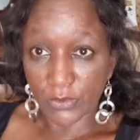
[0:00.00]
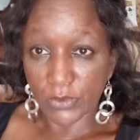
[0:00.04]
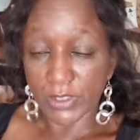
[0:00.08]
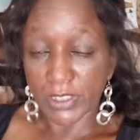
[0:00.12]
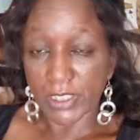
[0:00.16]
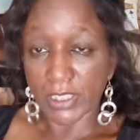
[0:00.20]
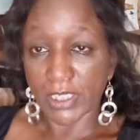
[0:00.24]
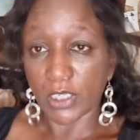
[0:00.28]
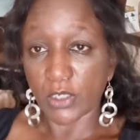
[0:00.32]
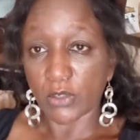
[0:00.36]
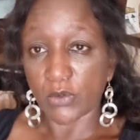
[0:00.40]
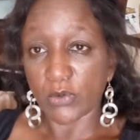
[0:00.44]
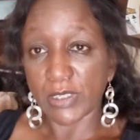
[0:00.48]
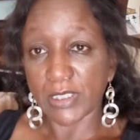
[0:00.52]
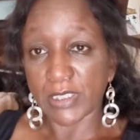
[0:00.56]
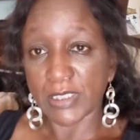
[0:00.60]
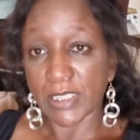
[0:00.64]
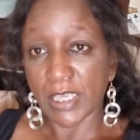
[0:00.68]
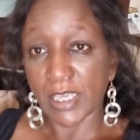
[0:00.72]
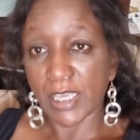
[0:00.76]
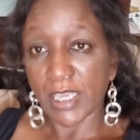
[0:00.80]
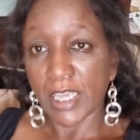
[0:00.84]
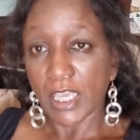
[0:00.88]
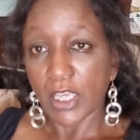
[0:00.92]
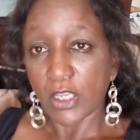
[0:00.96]
And I always
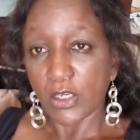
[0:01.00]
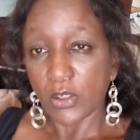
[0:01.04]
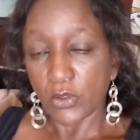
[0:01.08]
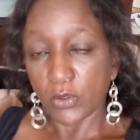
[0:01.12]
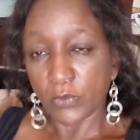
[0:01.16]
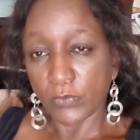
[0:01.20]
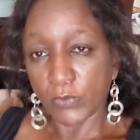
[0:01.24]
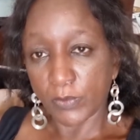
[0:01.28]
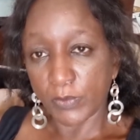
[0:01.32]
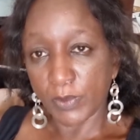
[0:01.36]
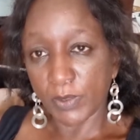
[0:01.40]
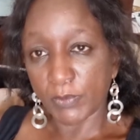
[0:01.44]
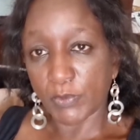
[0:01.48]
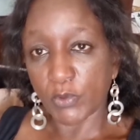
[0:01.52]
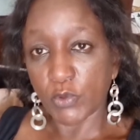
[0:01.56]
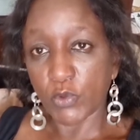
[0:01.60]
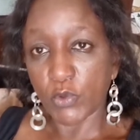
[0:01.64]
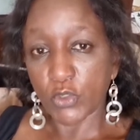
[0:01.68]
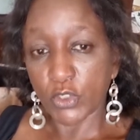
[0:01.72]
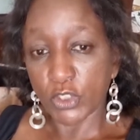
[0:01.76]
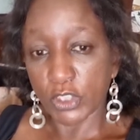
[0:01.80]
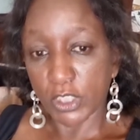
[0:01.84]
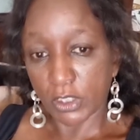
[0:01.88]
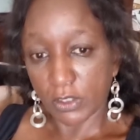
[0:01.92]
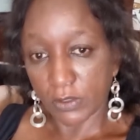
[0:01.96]
say, look for people who
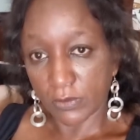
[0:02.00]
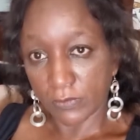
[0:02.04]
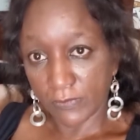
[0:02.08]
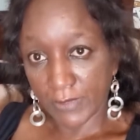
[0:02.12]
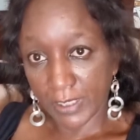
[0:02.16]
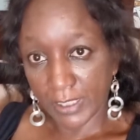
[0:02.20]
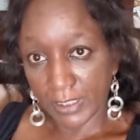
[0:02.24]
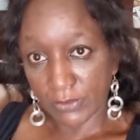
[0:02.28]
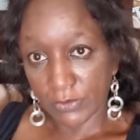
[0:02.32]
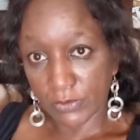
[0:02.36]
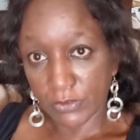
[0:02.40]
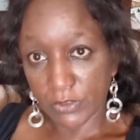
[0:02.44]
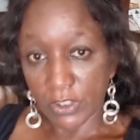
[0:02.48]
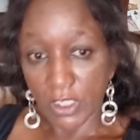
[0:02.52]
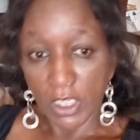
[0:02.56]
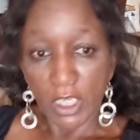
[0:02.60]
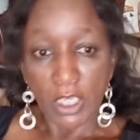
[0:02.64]
share your values.